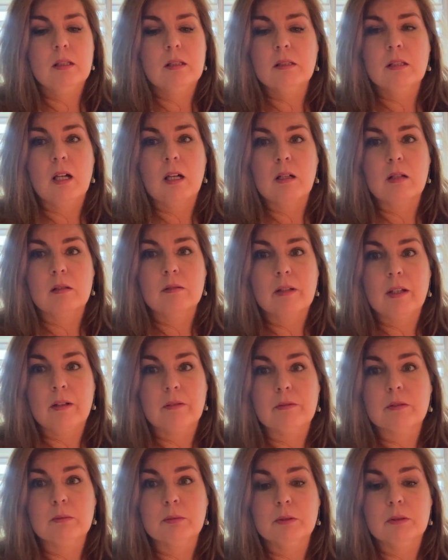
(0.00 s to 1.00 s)
Not
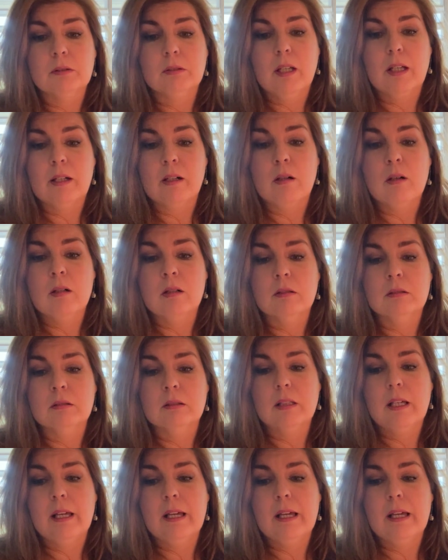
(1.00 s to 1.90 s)
comfortable at all.